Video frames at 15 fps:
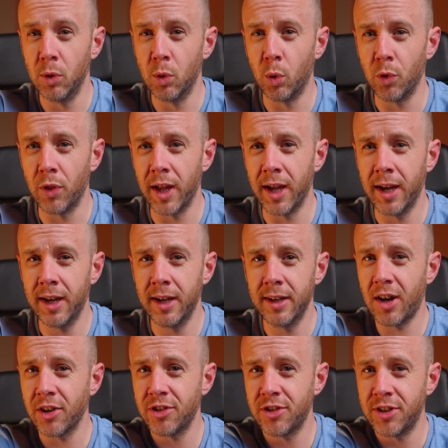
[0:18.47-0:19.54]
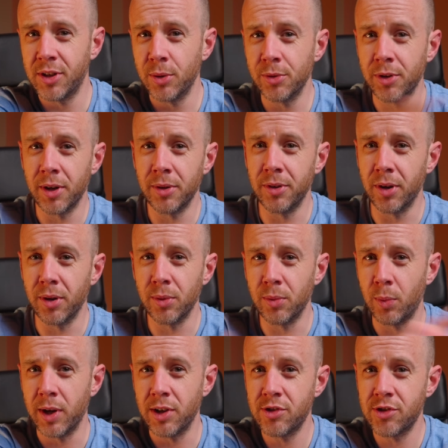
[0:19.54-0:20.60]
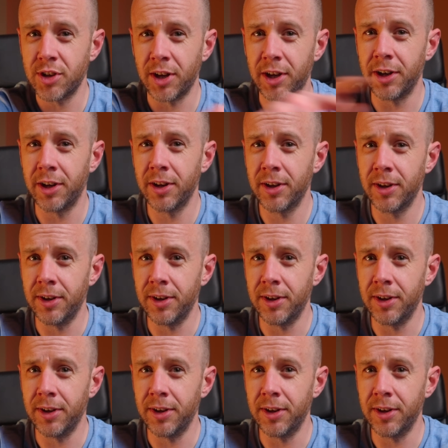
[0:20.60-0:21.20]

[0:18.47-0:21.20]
Or there. I still don't know which side.